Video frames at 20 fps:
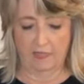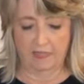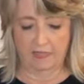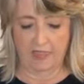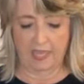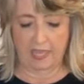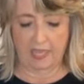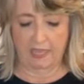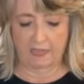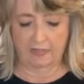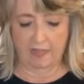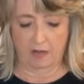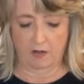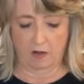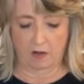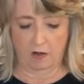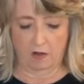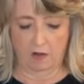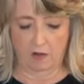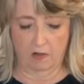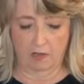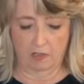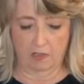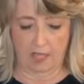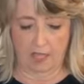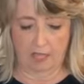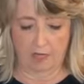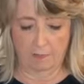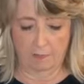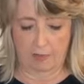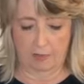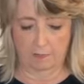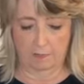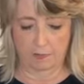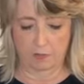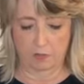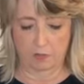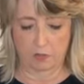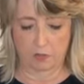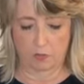I think there are a lot of
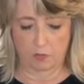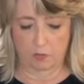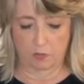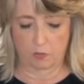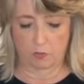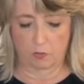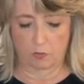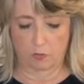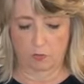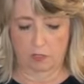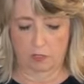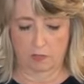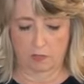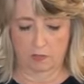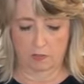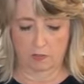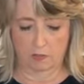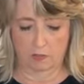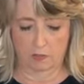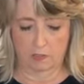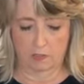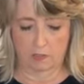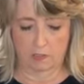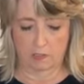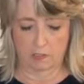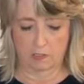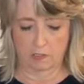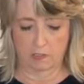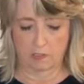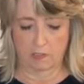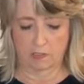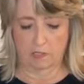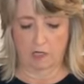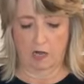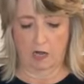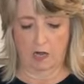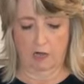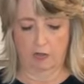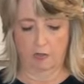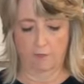people who
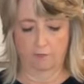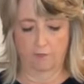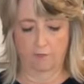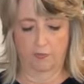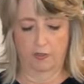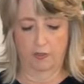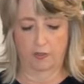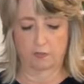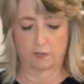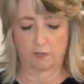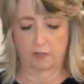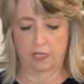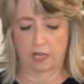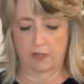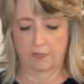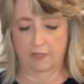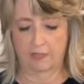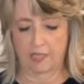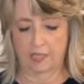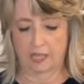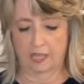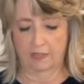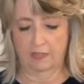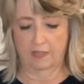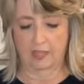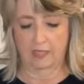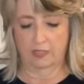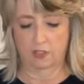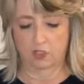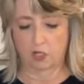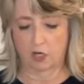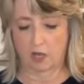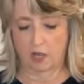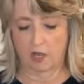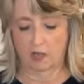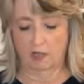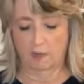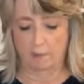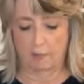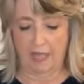are confused and think that
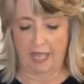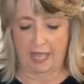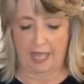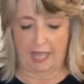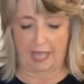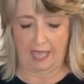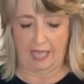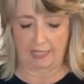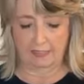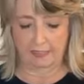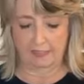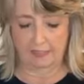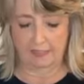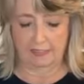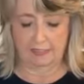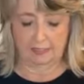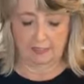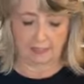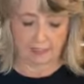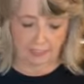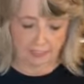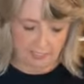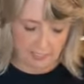chalk paste